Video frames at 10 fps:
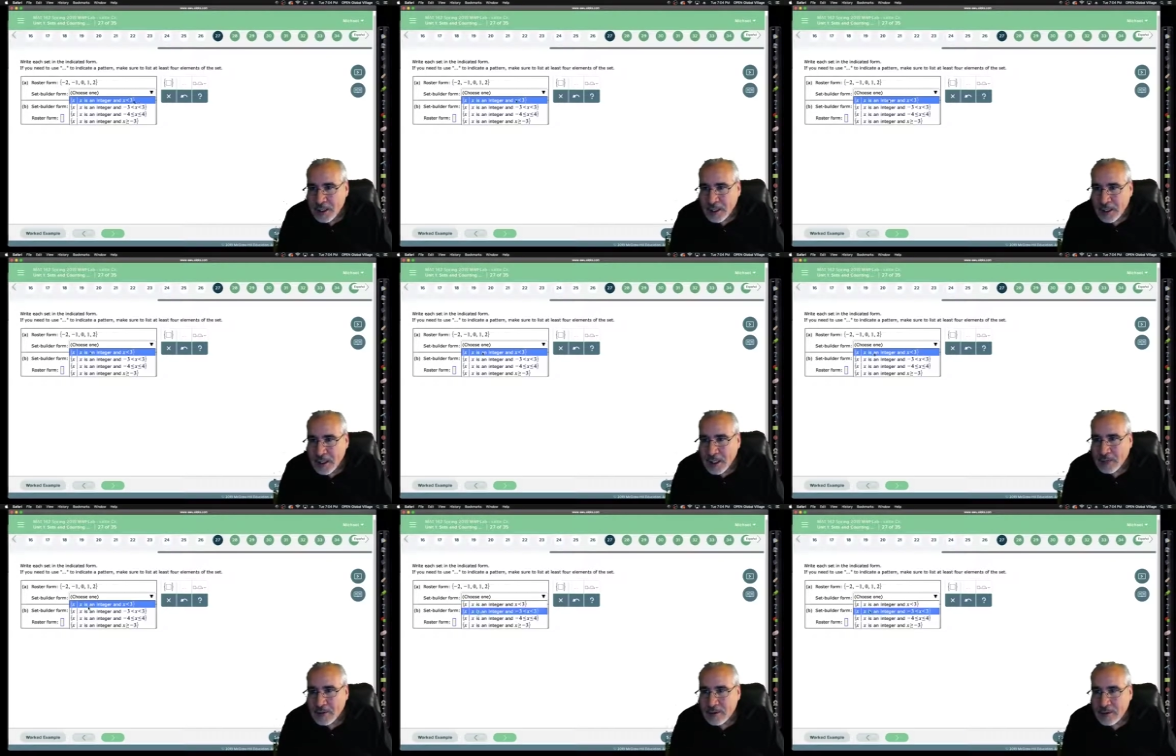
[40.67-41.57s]
Uh,
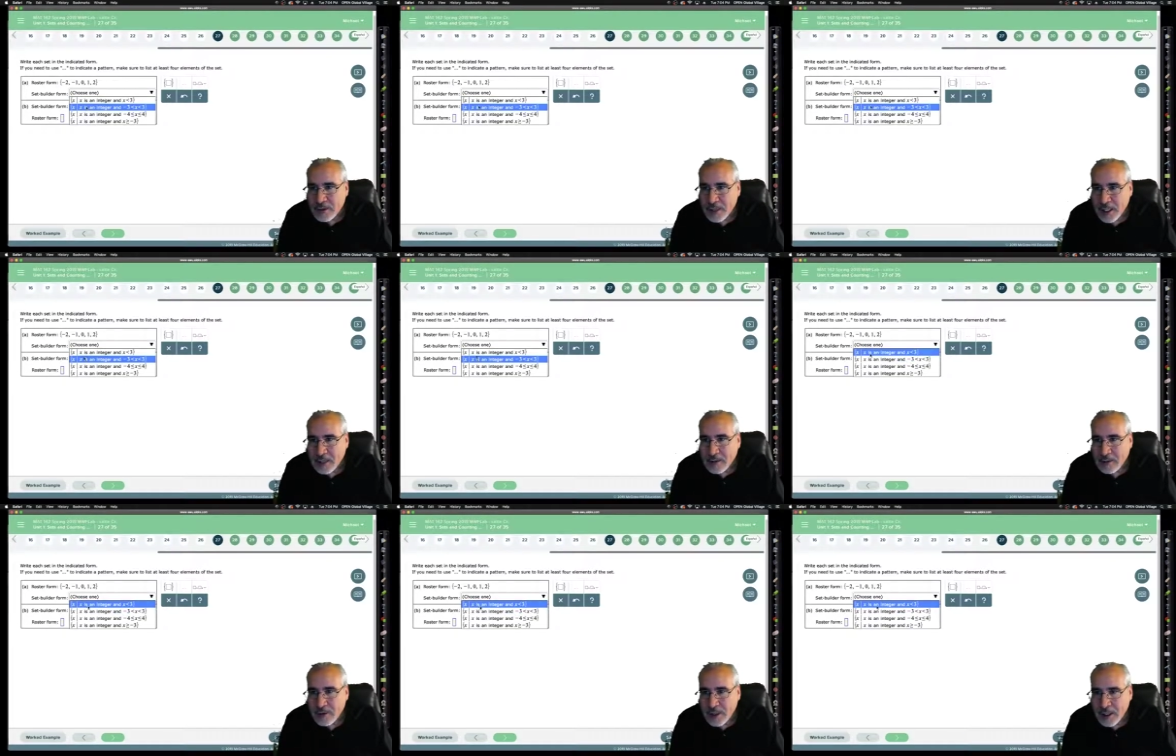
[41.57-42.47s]
x such that x
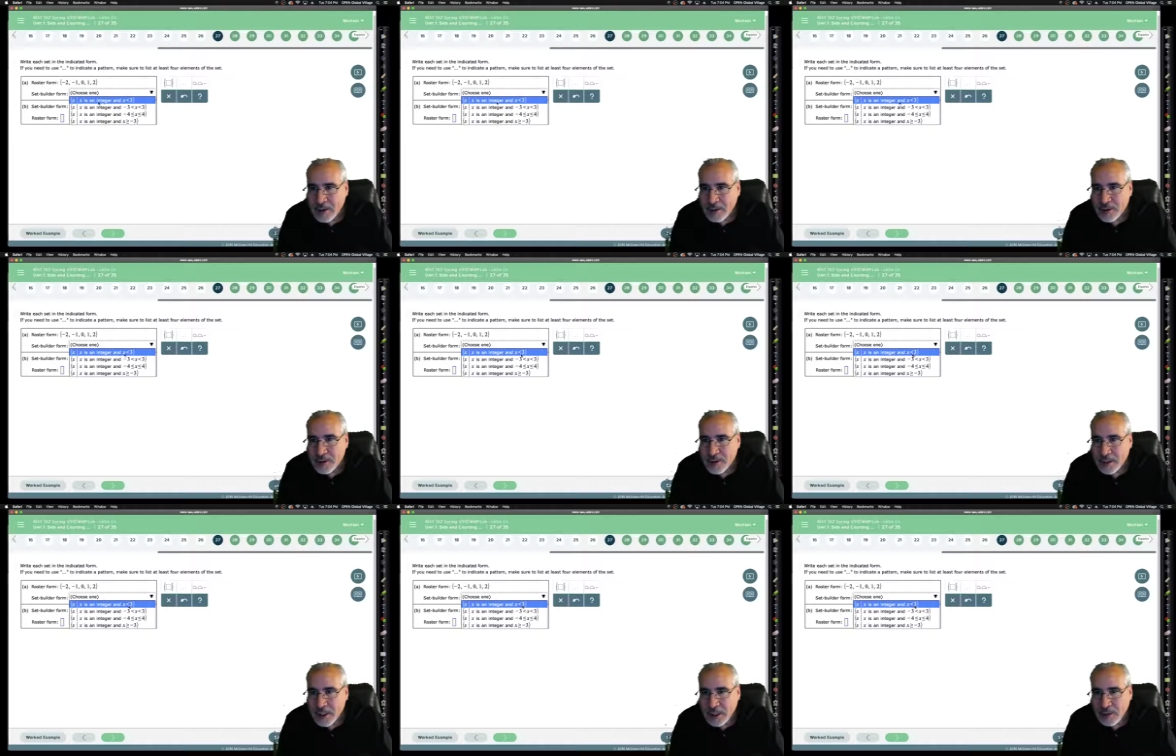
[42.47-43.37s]
is an
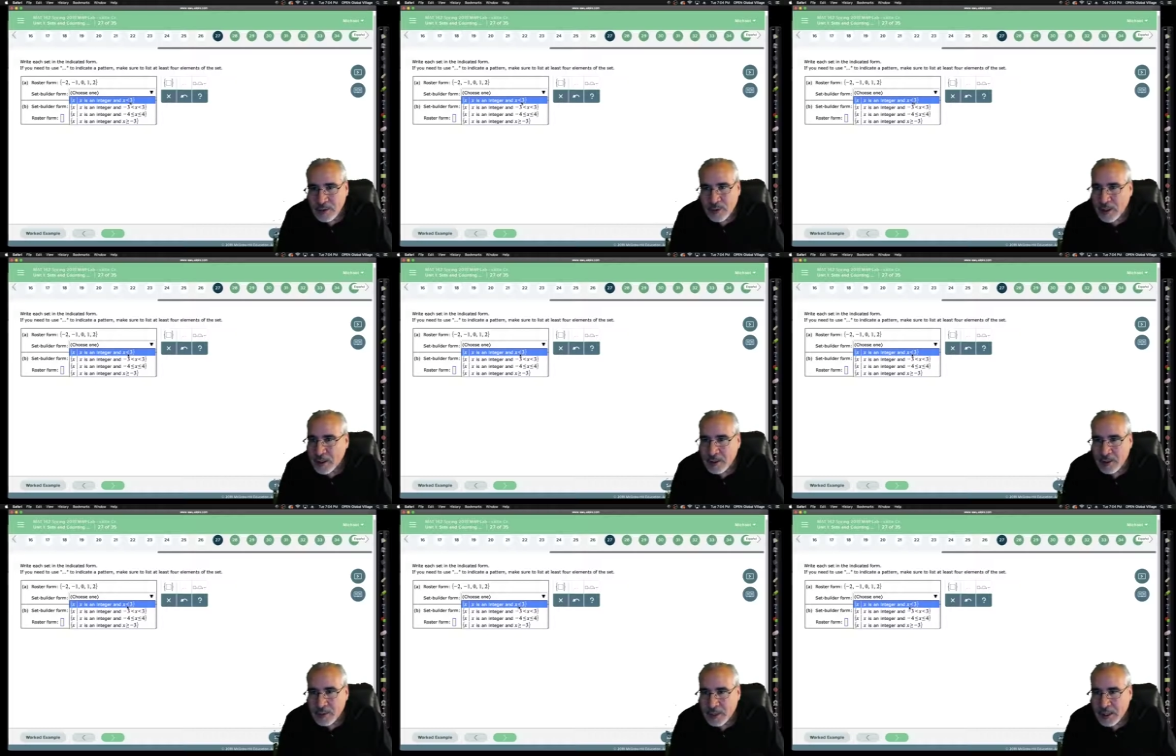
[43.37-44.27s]
integer, x is greater than
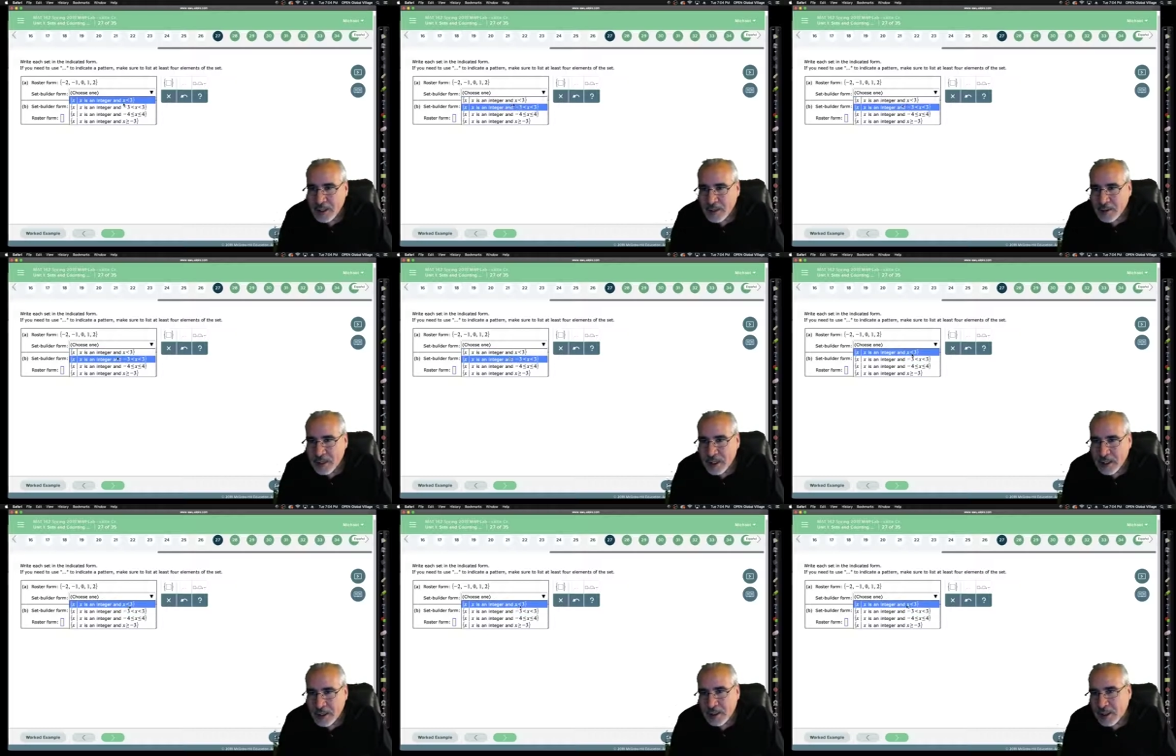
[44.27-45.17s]
3, no way,
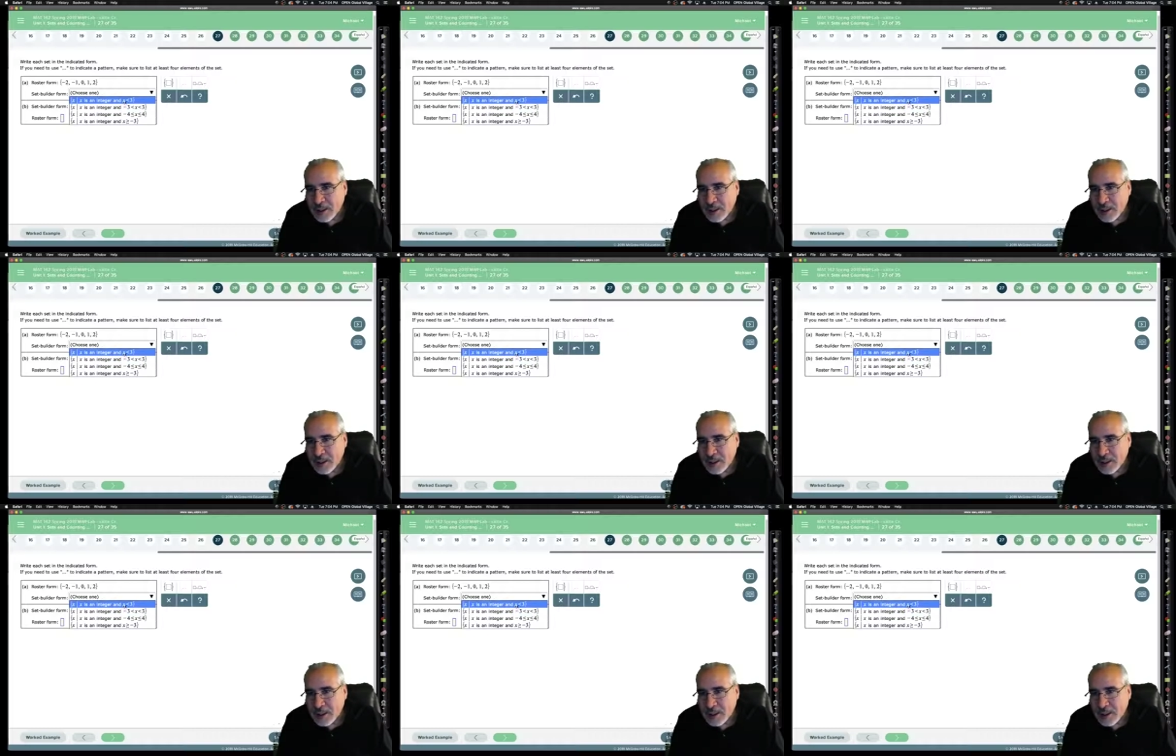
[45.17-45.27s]
or,